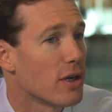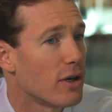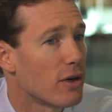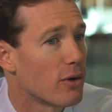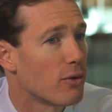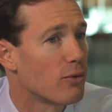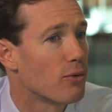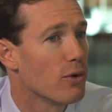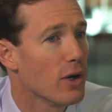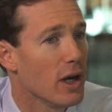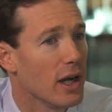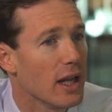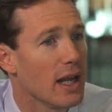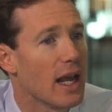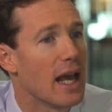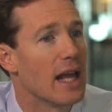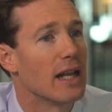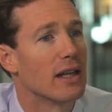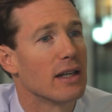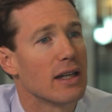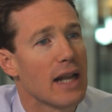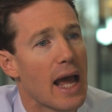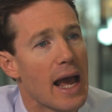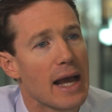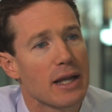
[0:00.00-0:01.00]
are really a
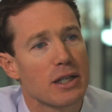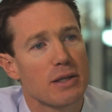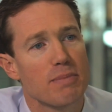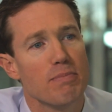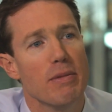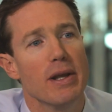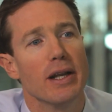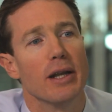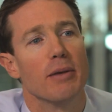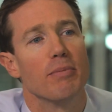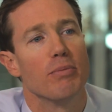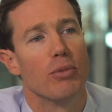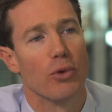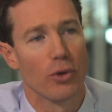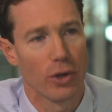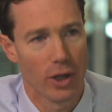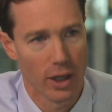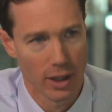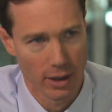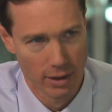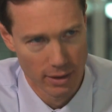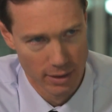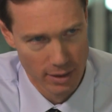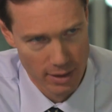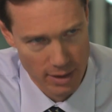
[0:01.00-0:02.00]
last-minute
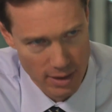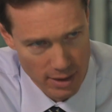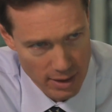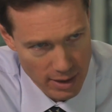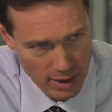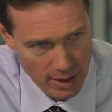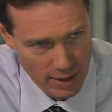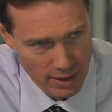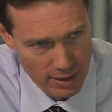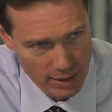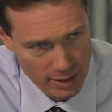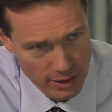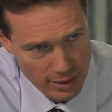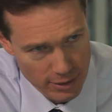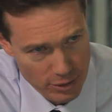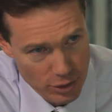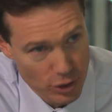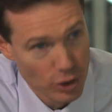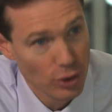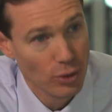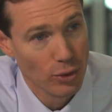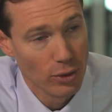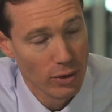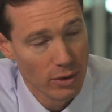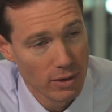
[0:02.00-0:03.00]
booking
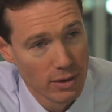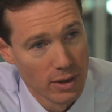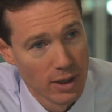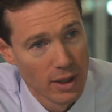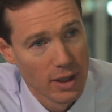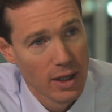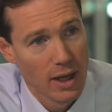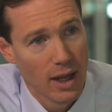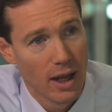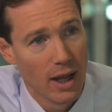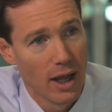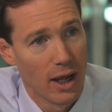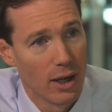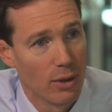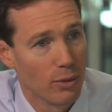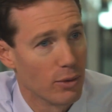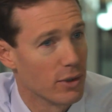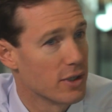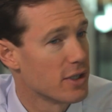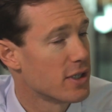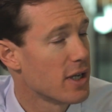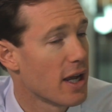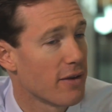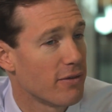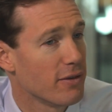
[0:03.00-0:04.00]
tool, with
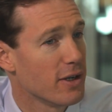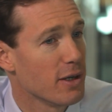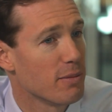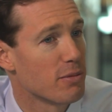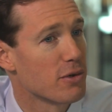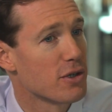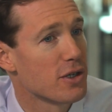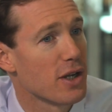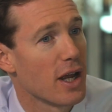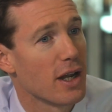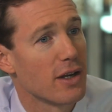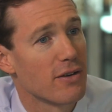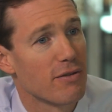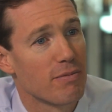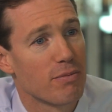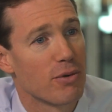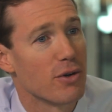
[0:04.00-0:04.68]
70% of